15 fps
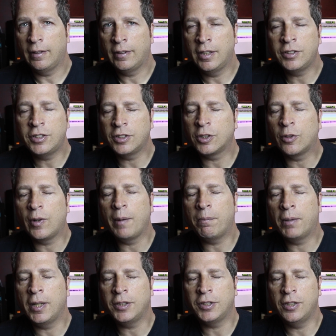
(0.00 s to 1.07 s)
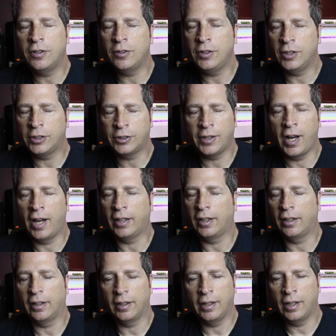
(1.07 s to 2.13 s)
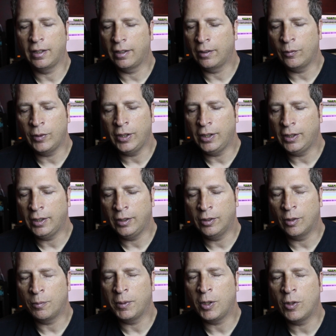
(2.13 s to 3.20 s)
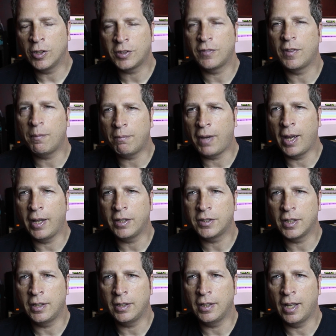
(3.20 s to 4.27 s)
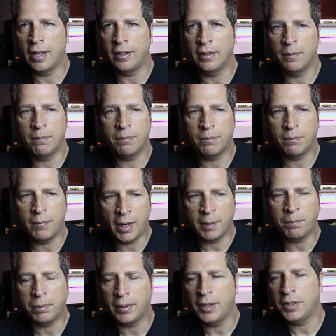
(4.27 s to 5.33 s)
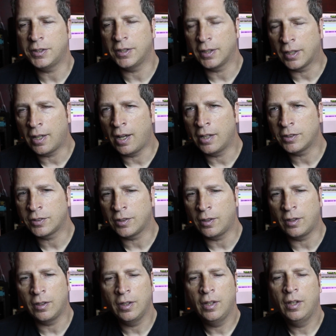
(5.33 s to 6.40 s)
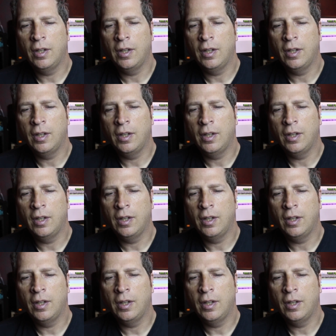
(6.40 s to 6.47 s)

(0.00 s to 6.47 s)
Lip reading: this is a great place to do your tracking. Because of the mics and the mic pre's in the console,